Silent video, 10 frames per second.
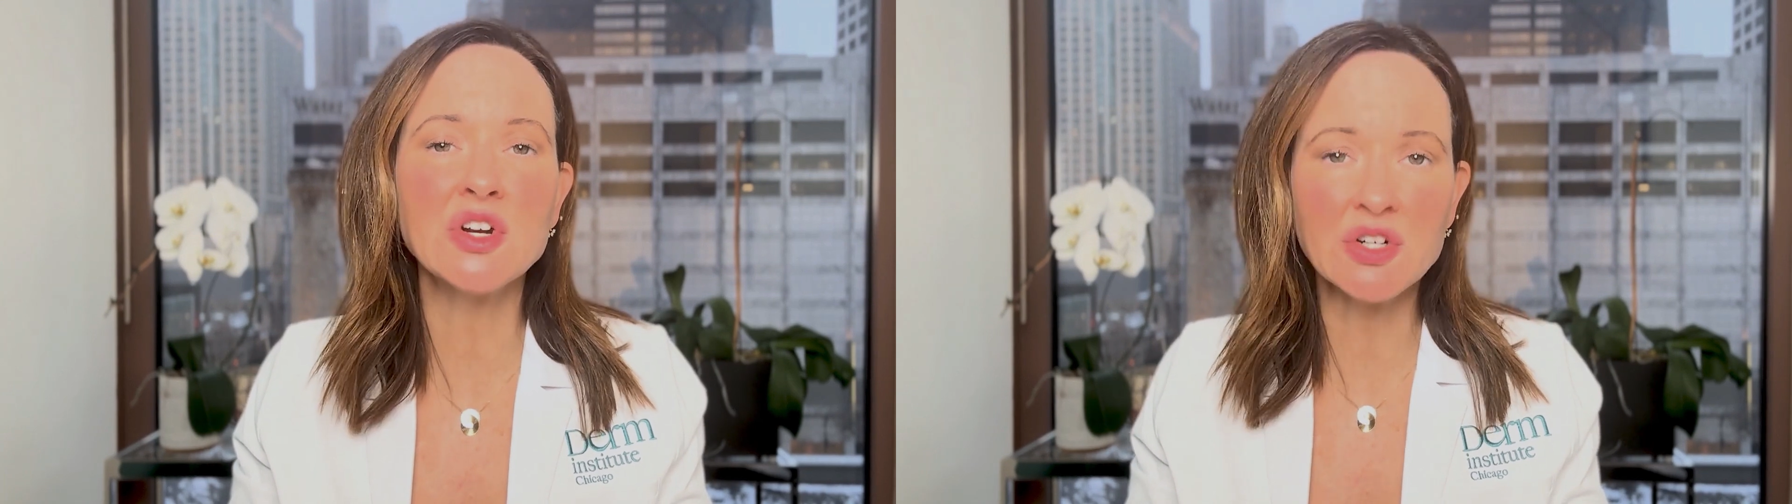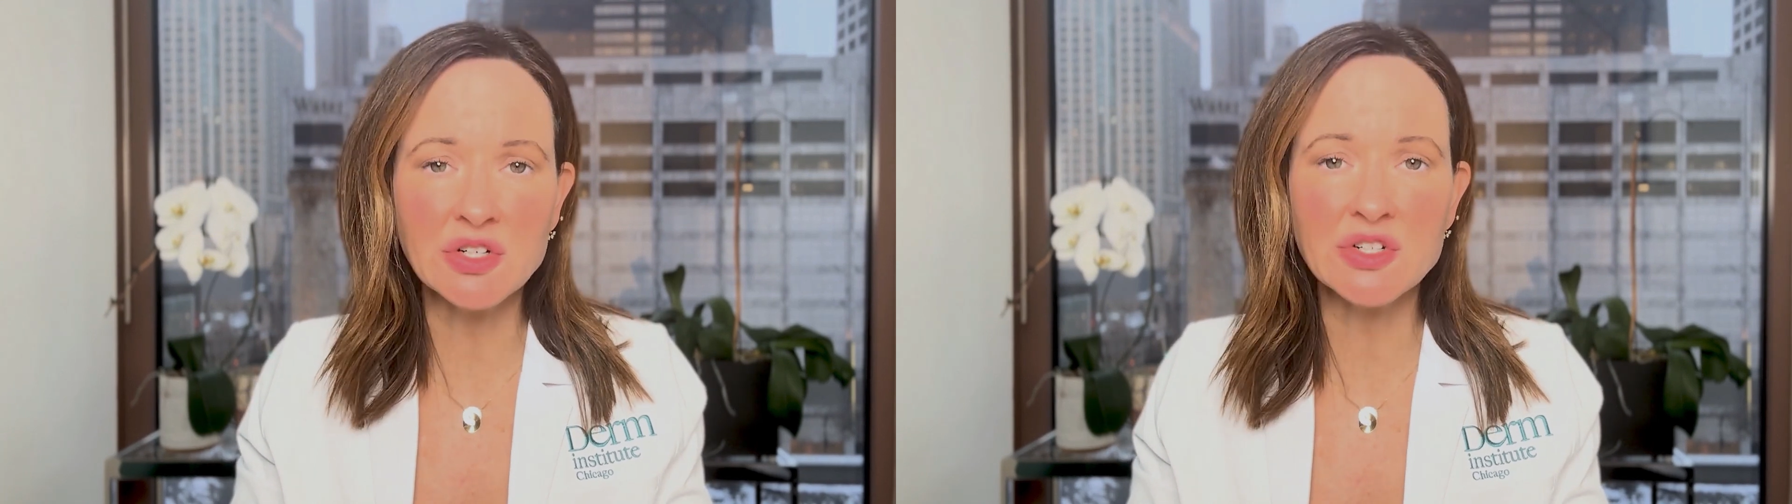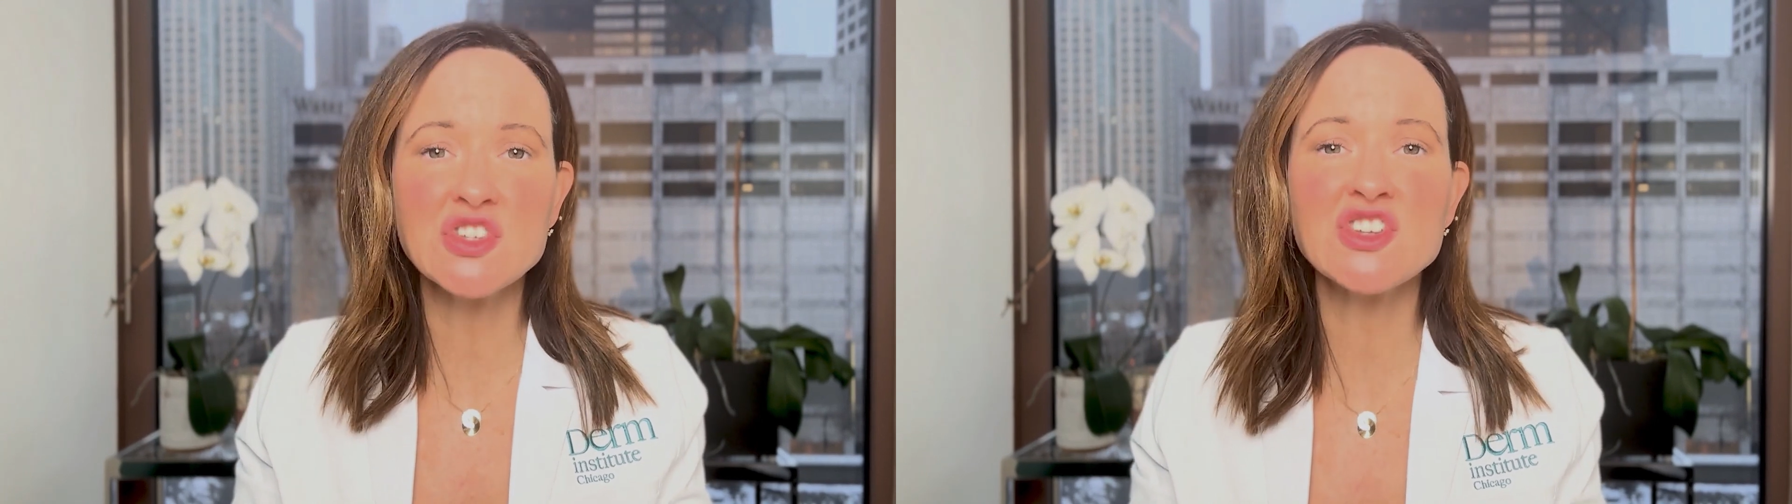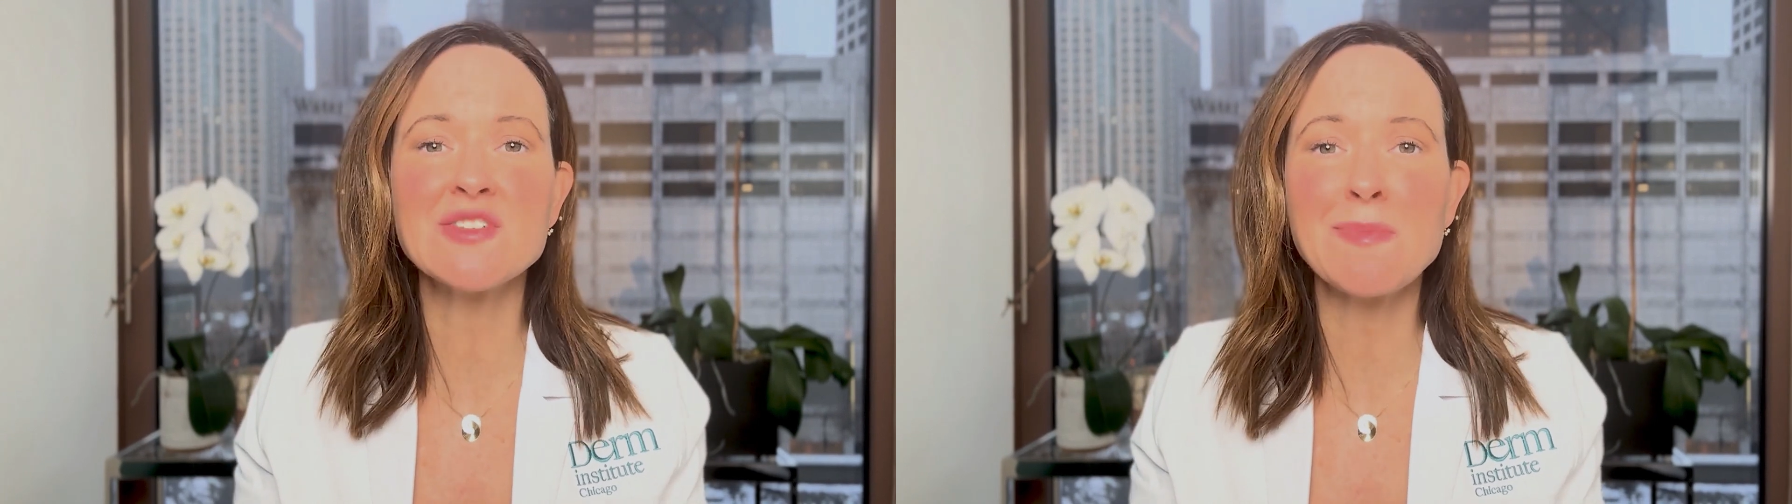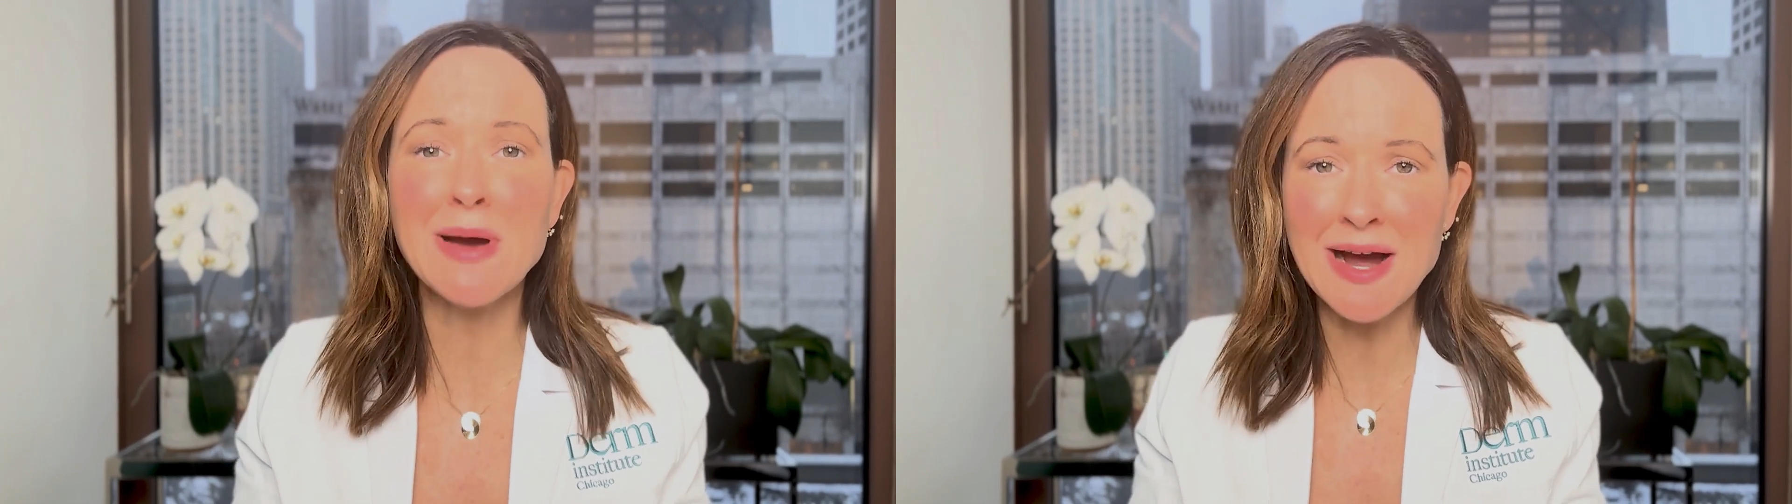urge
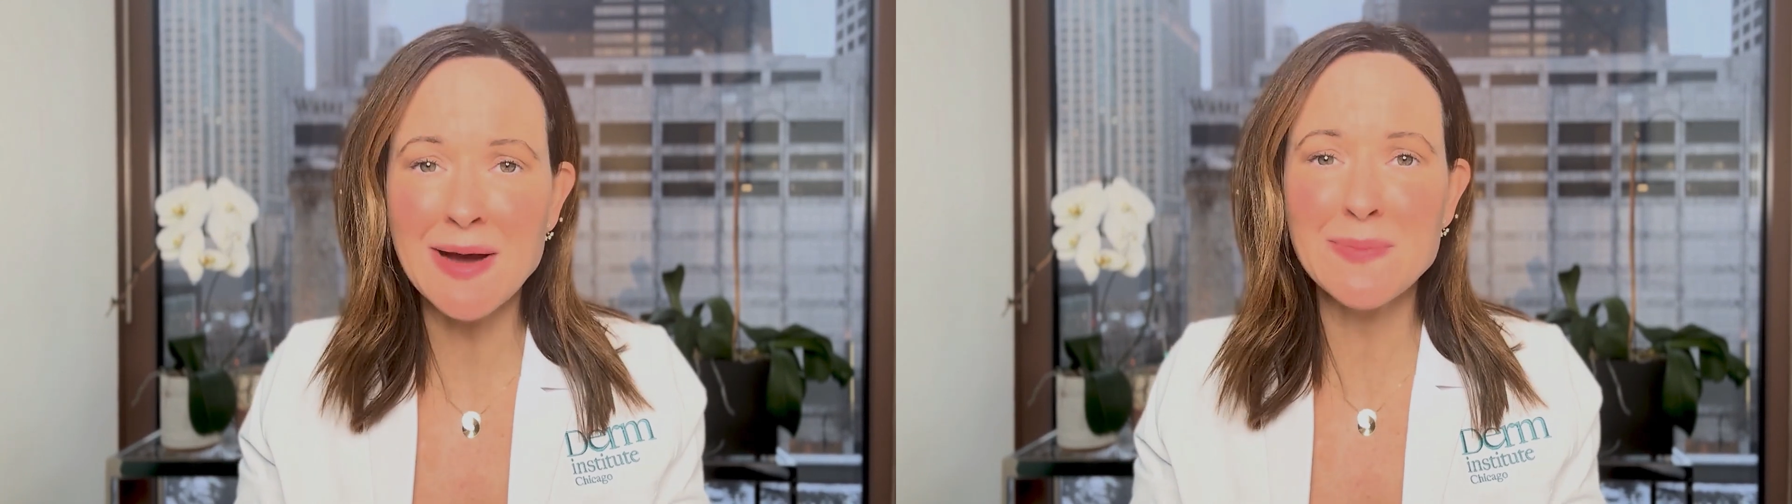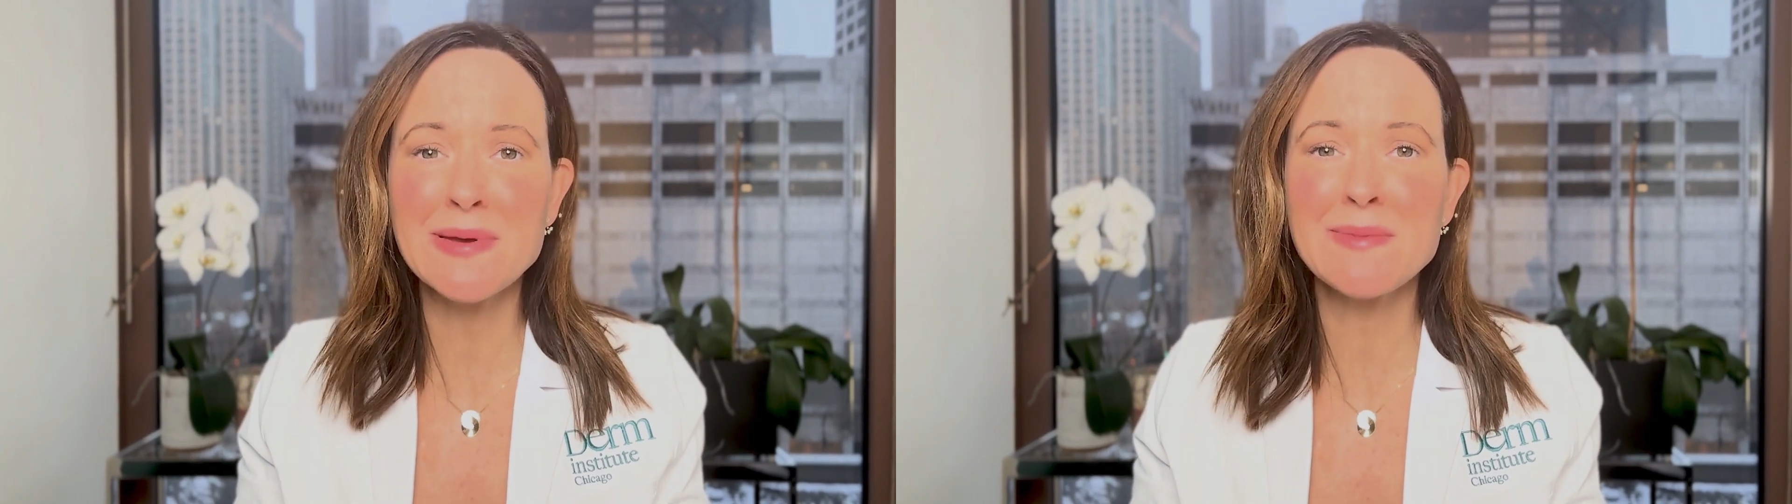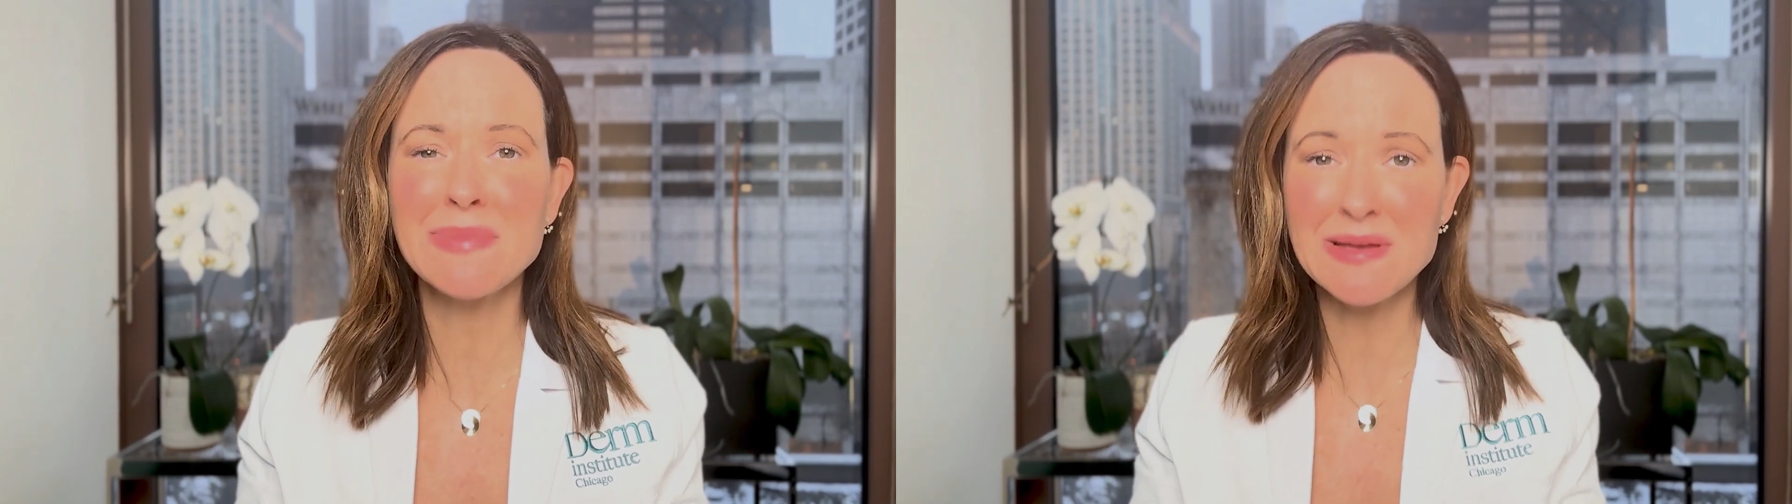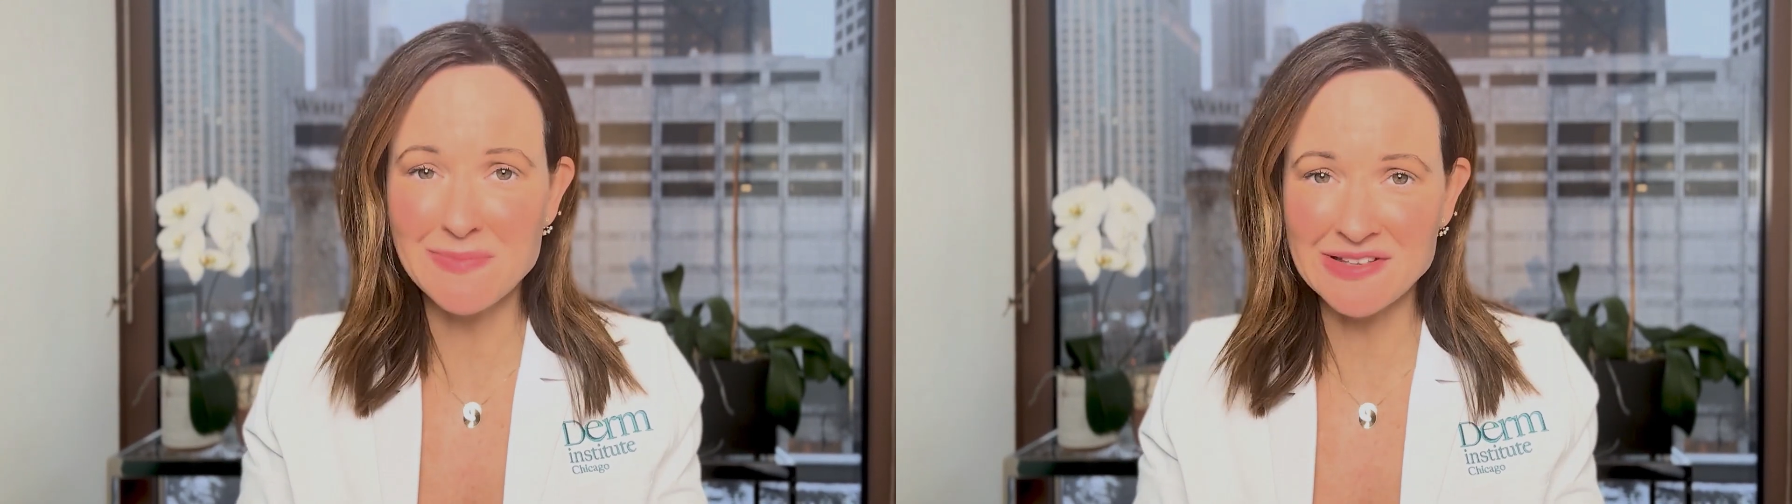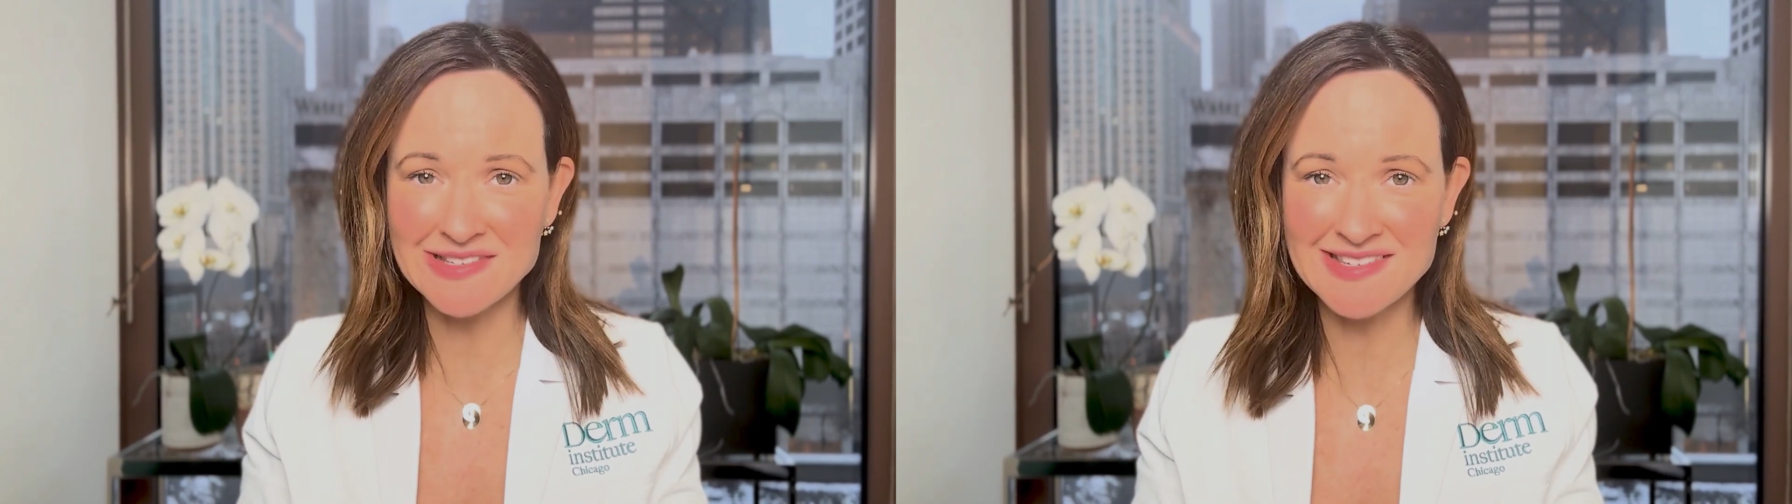to pop
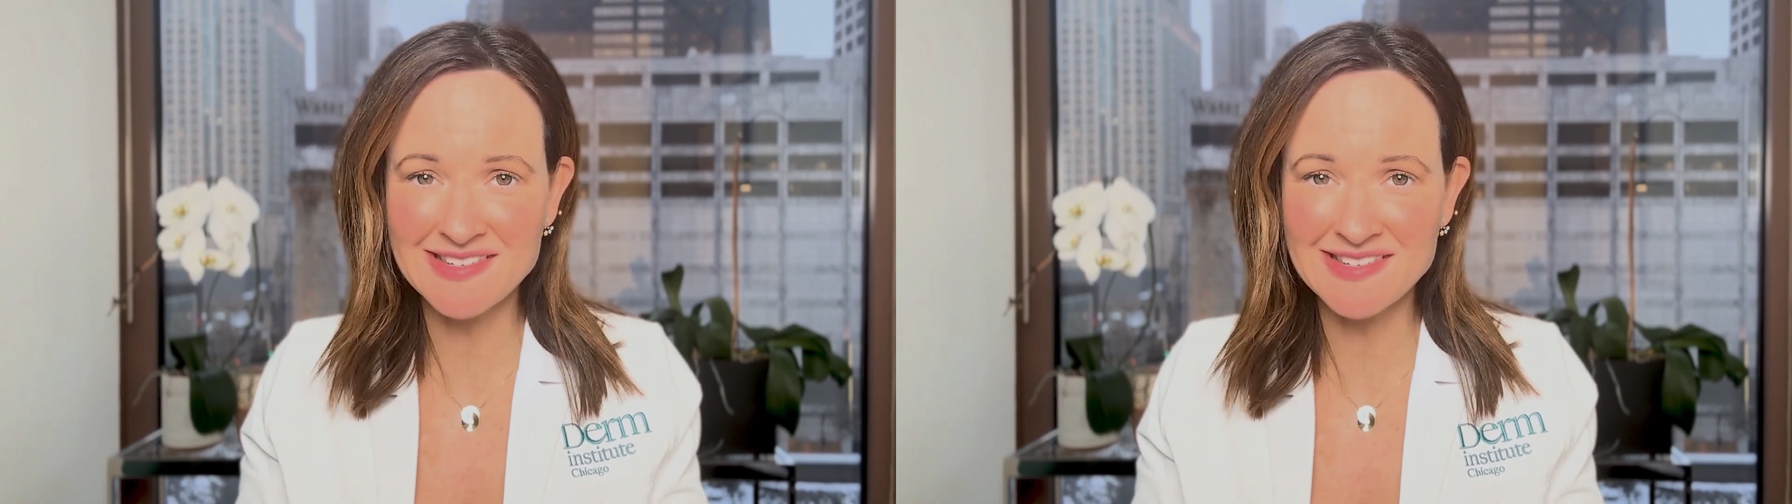pimples,